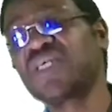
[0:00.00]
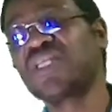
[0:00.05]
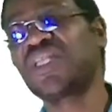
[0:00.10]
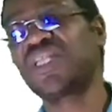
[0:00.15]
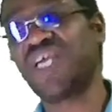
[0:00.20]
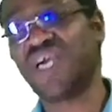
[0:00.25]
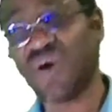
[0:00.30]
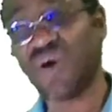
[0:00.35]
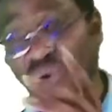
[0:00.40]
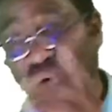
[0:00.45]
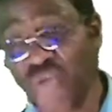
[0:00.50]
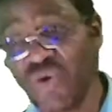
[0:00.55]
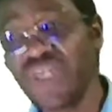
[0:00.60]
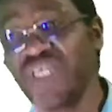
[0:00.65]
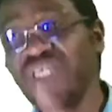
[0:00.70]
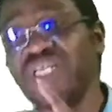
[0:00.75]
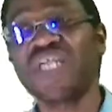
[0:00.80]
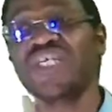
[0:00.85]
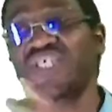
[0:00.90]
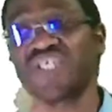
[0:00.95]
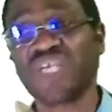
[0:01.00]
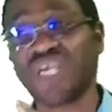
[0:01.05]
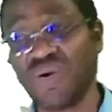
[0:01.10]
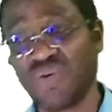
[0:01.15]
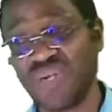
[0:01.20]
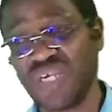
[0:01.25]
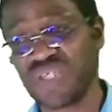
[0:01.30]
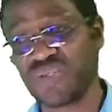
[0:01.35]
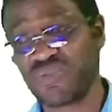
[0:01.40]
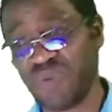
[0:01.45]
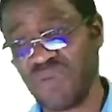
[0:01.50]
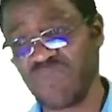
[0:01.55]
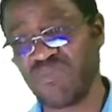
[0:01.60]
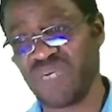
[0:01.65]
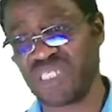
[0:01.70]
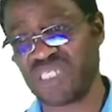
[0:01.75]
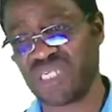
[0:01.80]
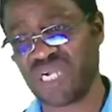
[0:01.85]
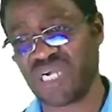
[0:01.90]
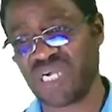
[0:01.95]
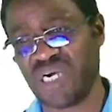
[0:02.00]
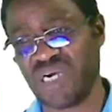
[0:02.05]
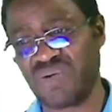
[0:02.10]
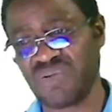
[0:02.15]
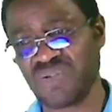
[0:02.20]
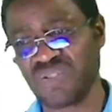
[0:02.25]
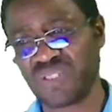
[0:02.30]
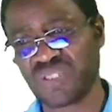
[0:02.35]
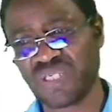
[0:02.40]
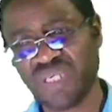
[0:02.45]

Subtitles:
the ordinary shareholders members account.